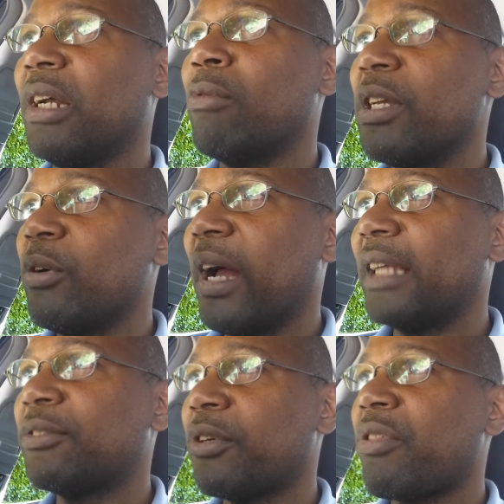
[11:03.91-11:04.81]
That when you
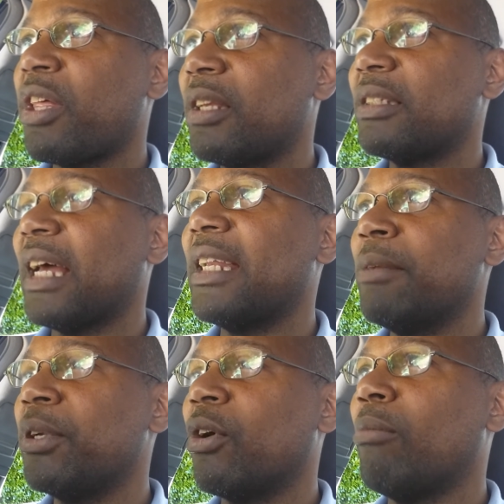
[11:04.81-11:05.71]
ask for things and
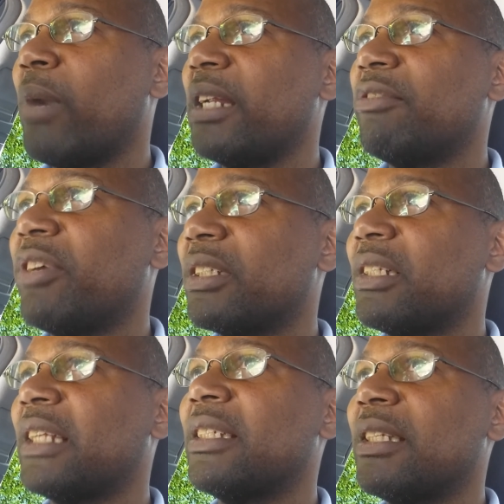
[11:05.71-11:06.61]
they become
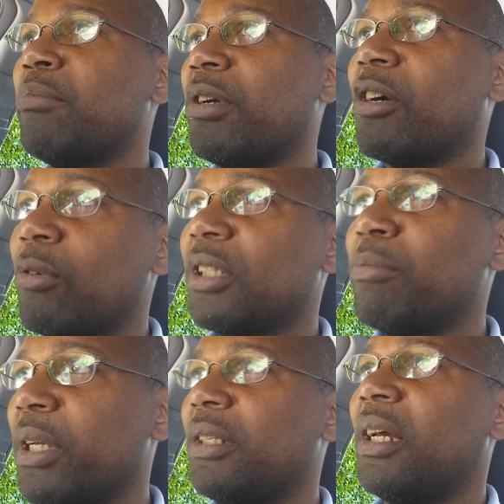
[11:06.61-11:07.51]
manifest, that is, a miracle is
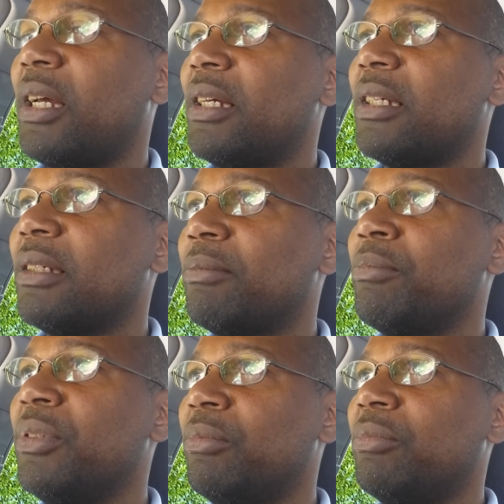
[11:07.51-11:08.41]
made a
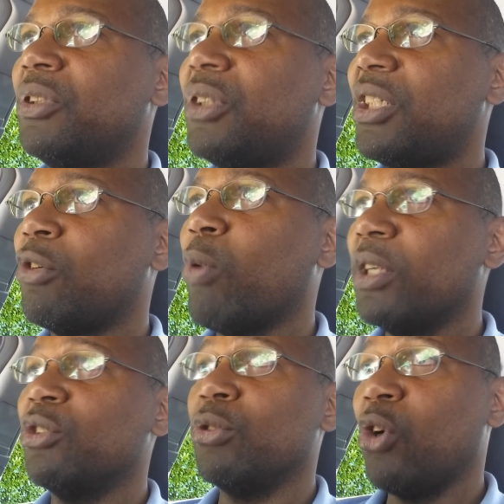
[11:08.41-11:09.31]

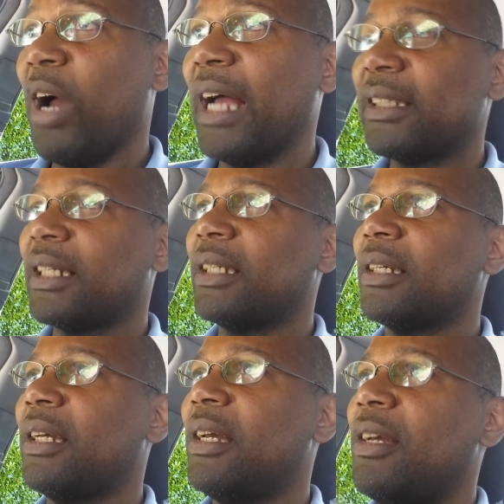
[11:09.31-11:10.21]
sequel to your asking.
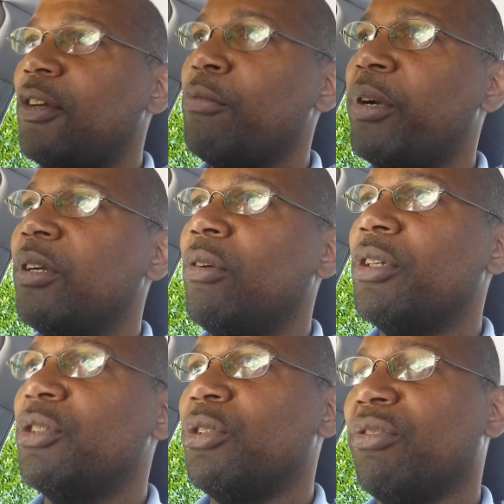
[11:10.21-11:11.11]
You bring
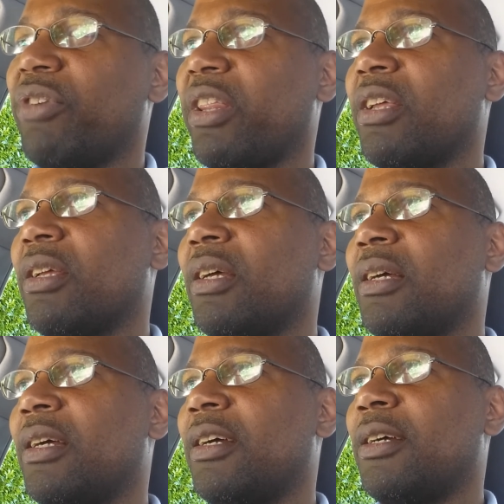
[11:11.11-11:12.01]
glory to your Father.
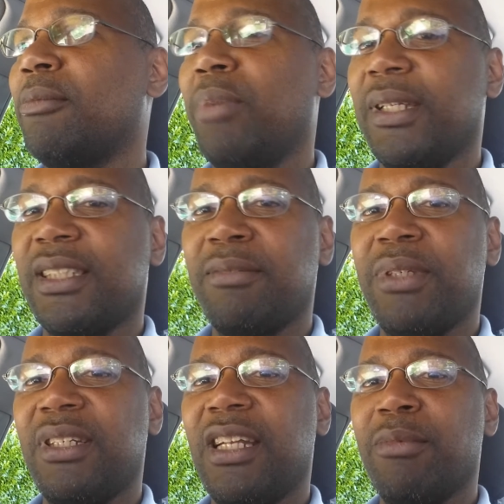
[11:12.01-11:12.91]
Blessed
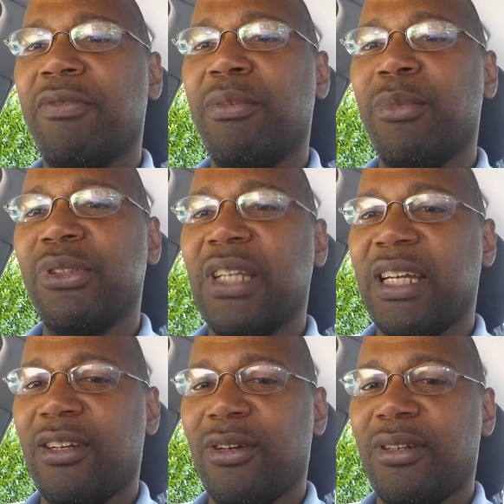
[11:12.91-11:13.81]
be the name of the Most
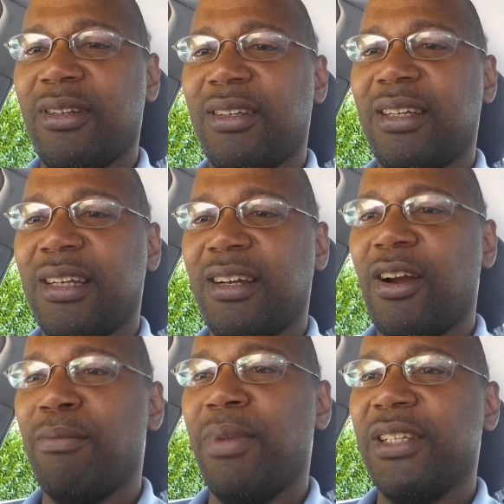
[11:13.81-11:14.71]
High God.
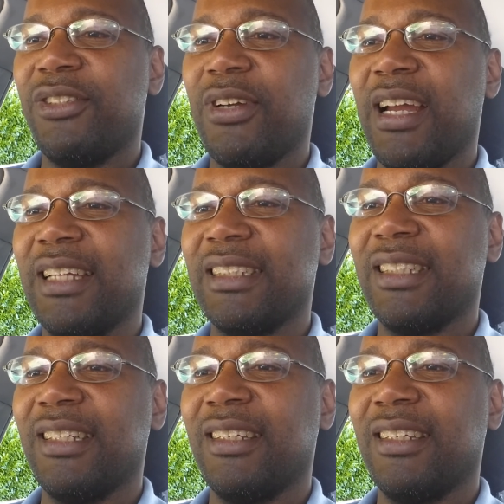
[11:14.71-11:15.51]
God bless you guys.